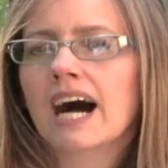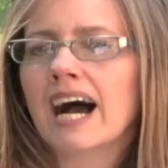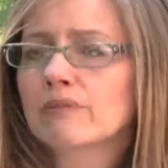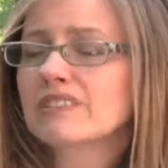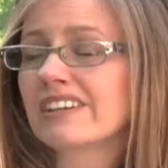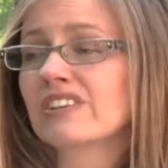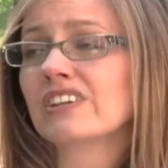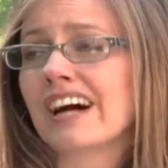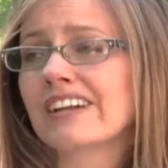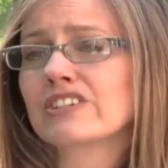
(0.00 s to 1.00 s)
I was under
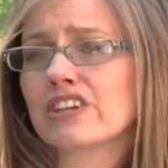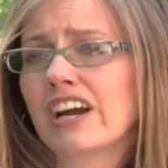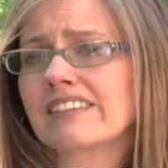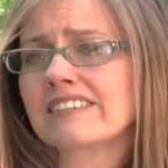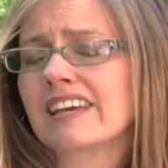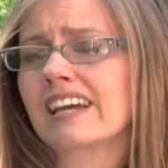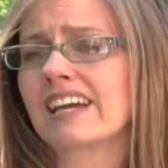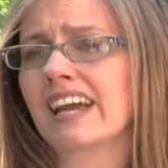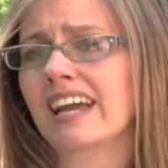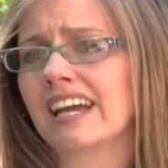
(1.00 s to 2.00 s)
a lot of stress,
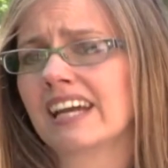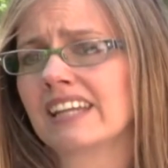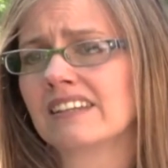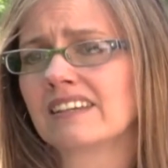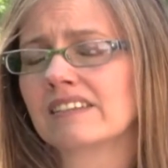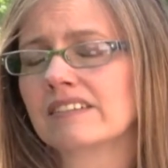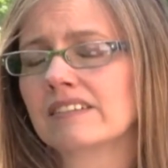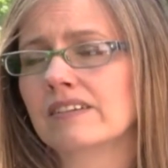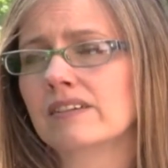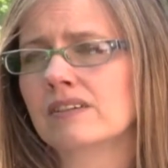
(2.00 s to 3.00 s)
and
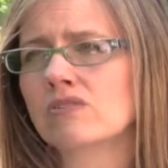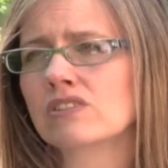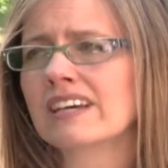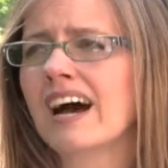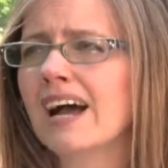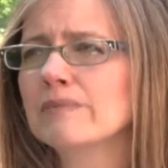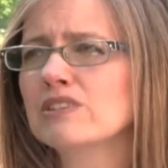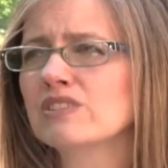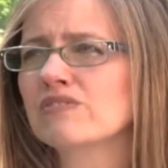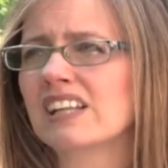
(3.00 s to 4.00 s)
over time it
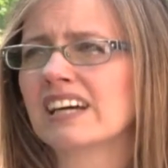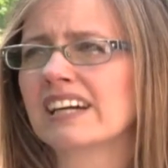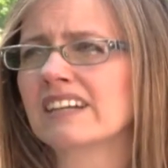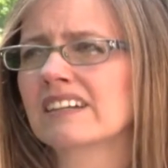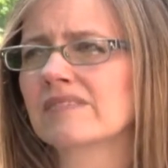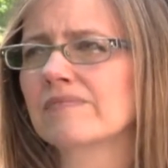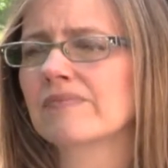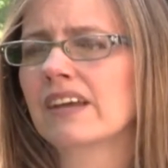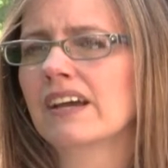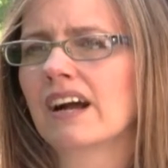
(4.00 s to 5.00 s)
just felt like
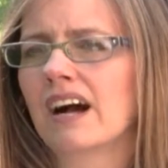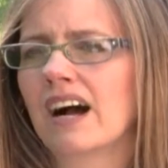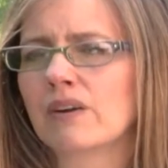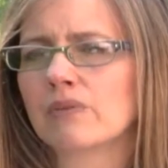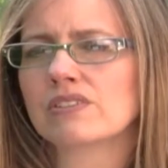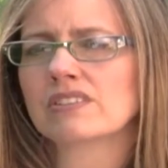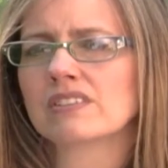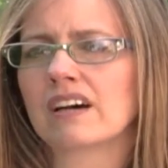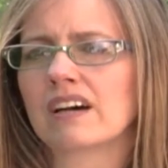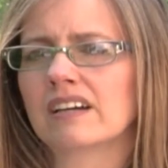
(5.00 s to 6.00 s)
I
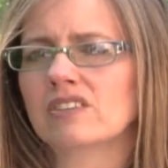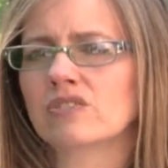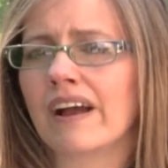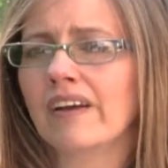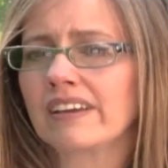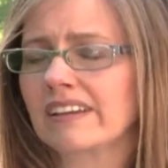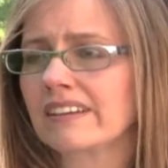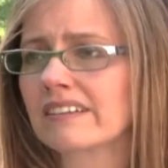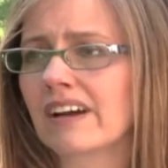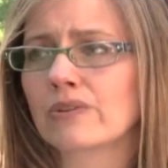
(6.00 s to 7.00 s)
was
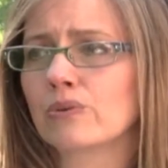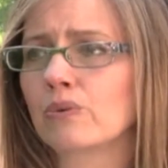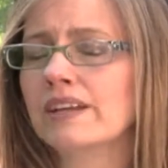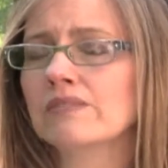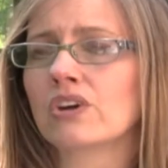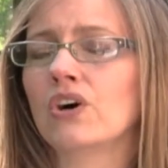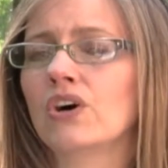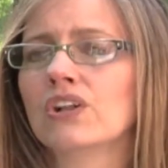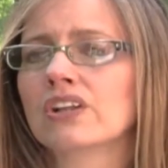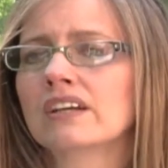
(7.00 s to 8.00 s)
drowning under the weight of it
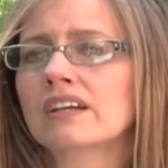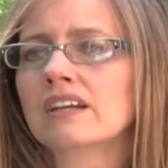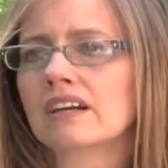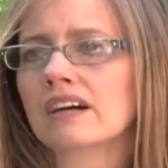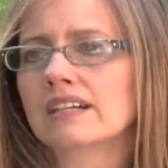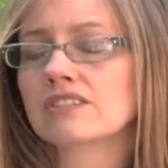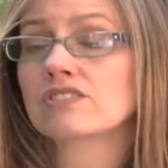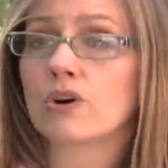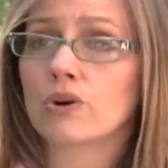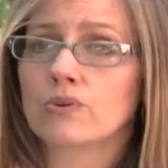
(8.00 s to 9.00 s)
all.
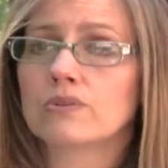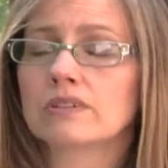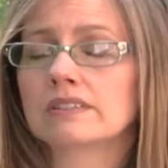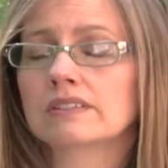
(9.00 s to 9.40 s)
So